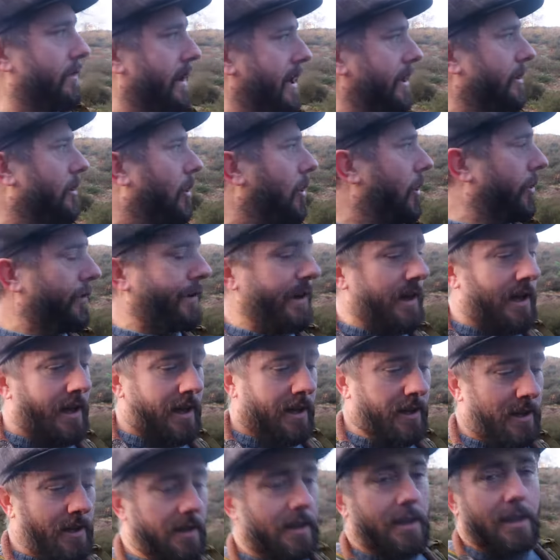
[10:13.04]
rain all
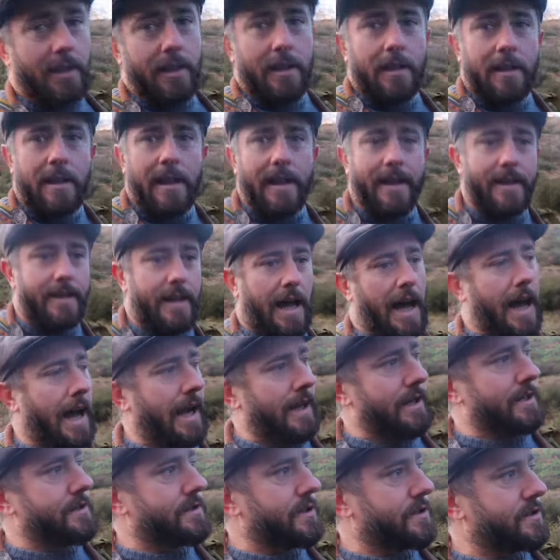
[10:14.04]
day, like in the
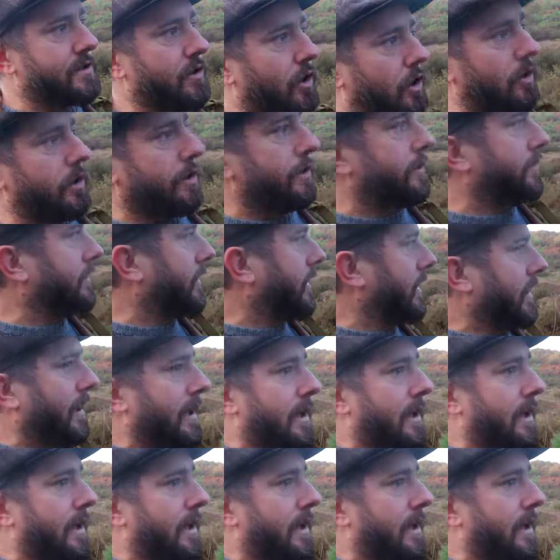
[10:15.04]
Highlands of Scotland,